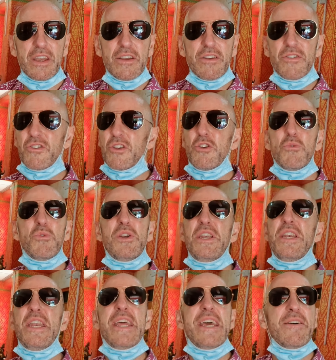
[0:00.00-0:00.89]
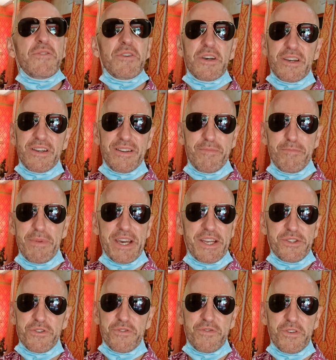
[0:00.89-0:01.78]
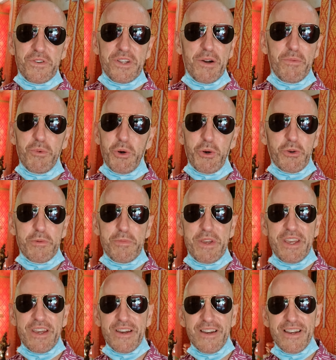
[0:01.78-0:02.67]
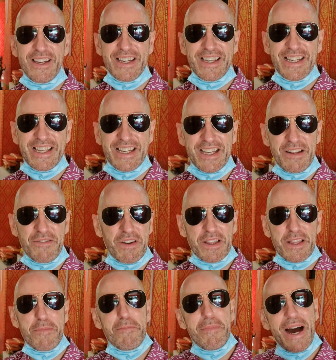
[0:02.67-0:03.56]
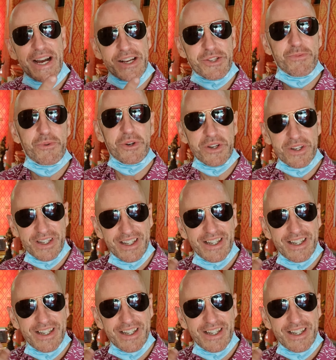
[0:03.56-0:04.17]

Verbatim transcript: So you were never made to feel unwelcome here. In fact, the monks were